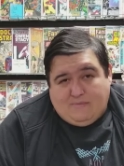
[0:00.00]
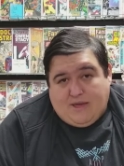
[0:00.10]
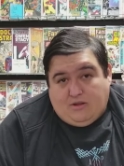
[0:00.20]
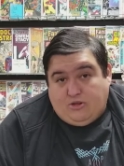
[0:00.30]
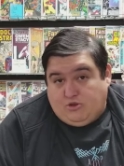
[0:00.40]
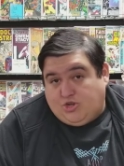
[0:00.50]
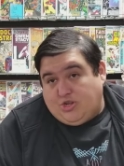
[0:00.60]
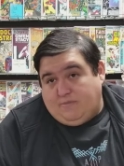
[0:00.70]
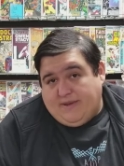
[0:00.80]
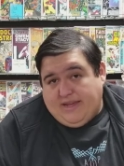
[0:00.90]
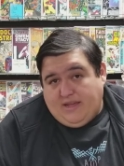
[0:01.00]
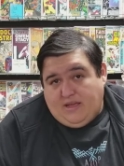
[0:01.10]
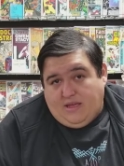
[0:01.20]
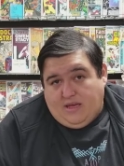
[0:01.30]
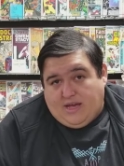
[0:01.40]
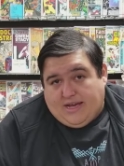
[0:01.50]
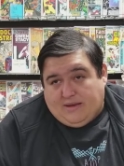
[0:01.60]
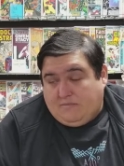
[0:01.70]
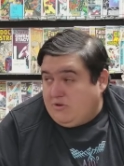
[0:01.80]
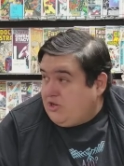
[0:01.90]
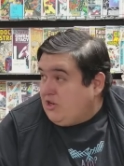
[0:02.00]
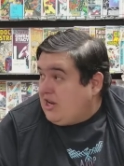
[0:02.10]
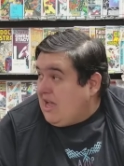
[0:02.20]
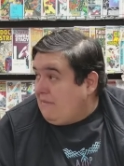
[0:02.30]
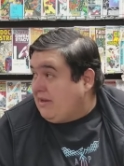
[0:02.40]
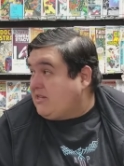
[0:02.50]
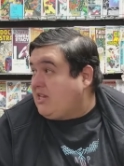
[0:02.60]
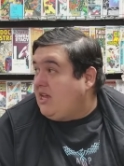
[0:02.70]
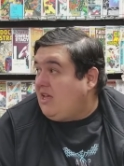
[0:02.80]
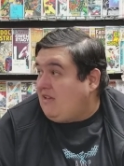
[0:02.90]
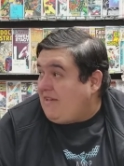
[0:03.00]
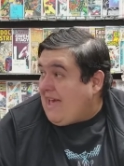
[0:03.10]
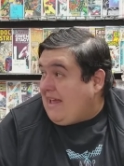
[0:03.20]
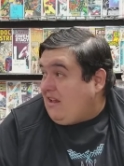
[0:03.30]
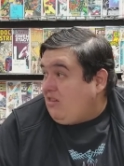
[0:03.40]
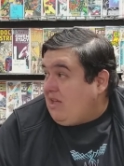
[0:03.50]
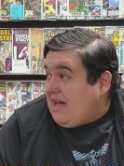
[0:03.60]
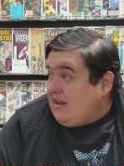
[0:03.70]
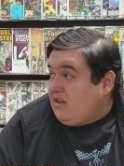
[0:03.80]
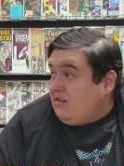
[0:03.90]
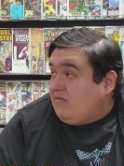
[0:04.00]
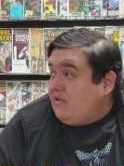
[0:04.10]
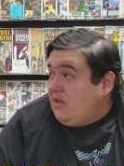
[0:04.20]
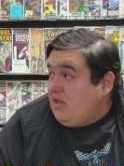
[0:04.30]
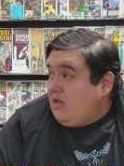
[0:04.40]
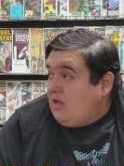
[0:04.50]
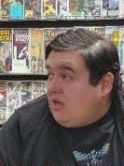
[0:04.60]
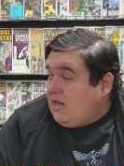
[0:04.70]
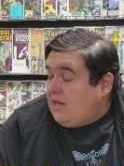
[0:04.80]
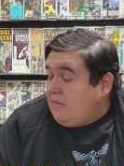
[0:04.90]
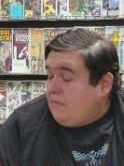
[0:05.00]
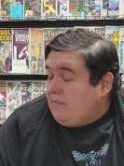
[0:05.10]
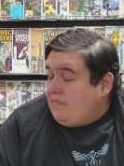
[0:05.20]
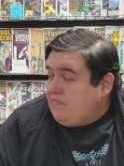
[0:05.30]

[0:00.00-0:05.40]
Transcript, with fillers: metal, you should be. Uh, most of your comics have had a lot of um,